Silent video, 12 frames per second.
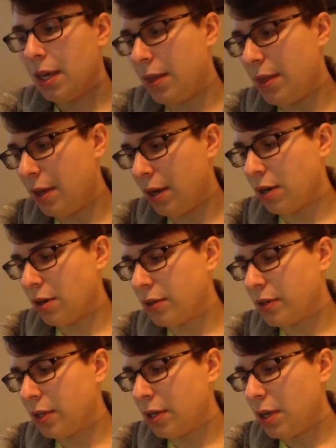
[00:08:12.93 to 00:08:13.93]

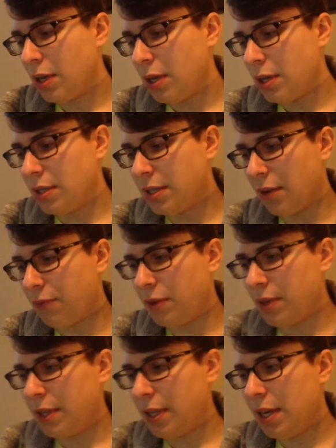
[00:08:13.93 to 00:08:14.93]
There's
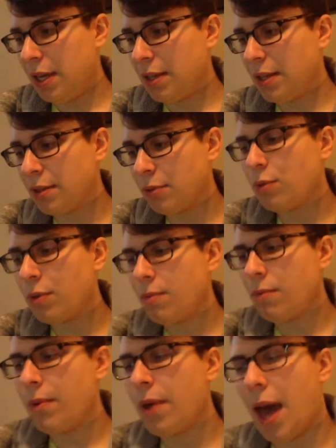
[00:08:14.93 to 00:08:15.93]
definitely, this is a
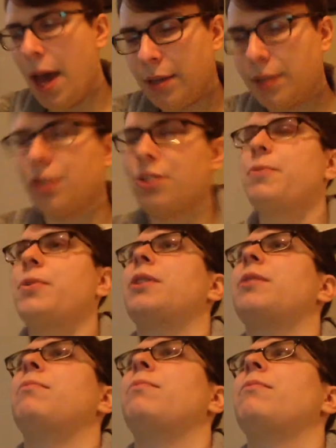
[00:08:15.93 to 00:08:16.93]
highly serious
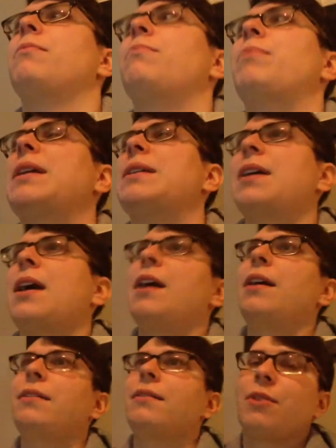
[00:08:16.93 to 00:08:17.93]
book based
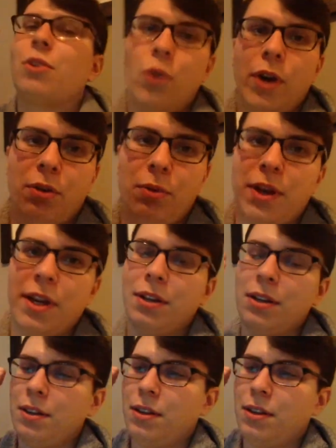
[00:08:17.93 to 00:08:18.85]
on quick read.